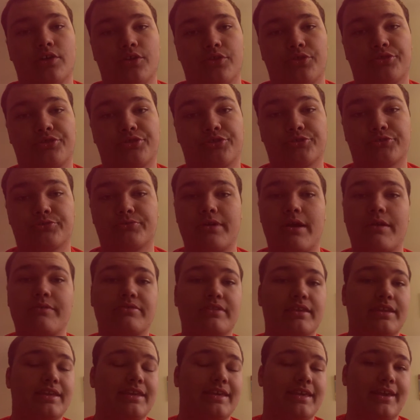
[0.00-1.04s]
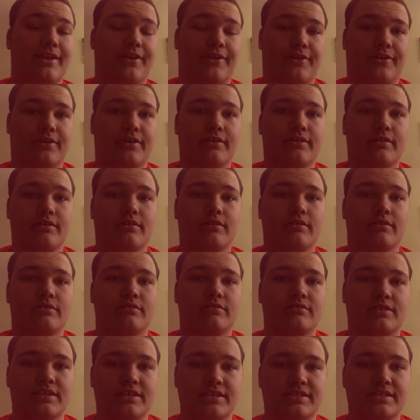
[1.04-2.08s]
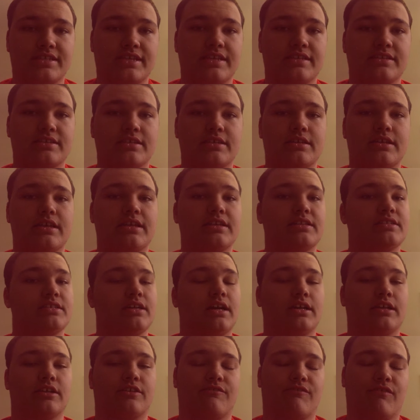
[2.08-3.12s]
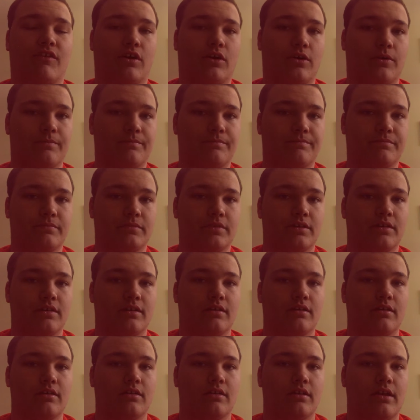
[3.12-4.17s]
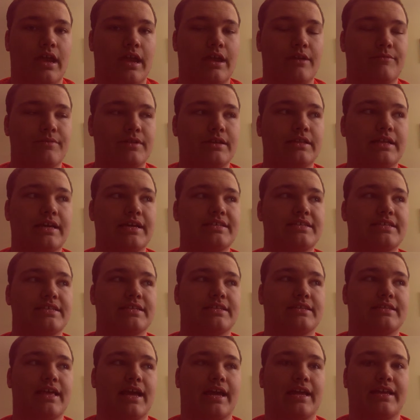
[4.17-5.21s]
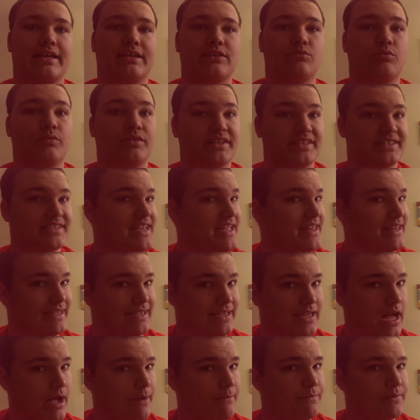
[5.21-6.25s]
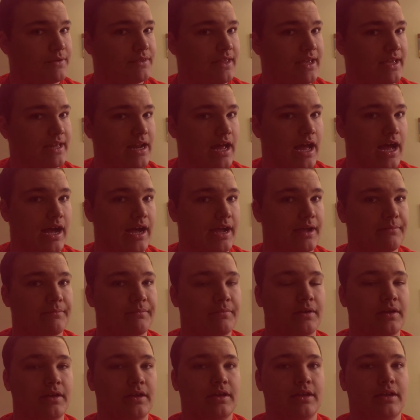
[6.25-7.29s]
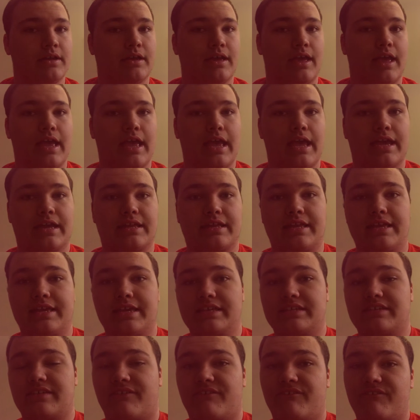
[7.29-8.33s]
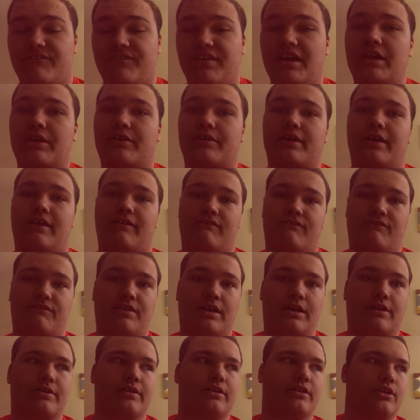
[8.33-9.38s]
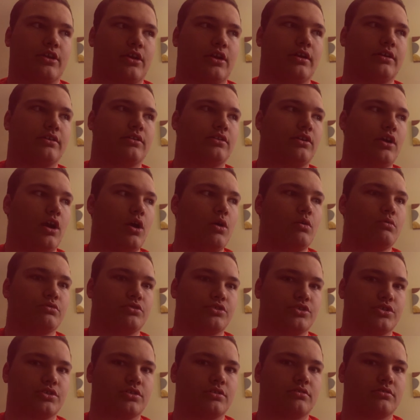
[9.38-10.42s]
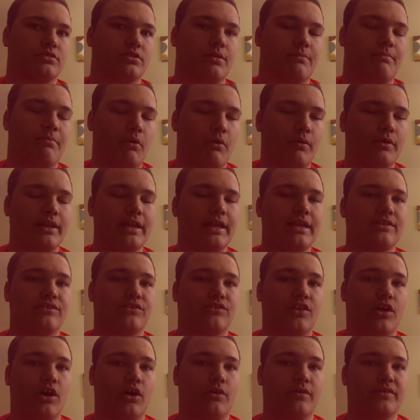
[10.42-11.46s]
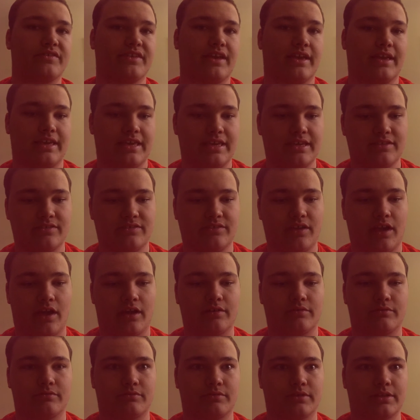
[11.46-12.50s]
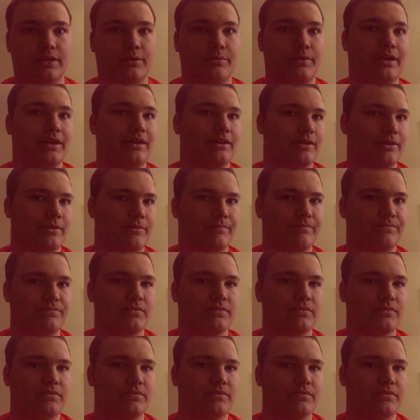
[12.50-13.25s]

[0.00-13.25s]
Throughout the year, this season, it's not his fault. And realizing that he's won a Stanley Cup with Anaheim, and he is a very, very good coach. The point is, though, is that he's gotten really weak.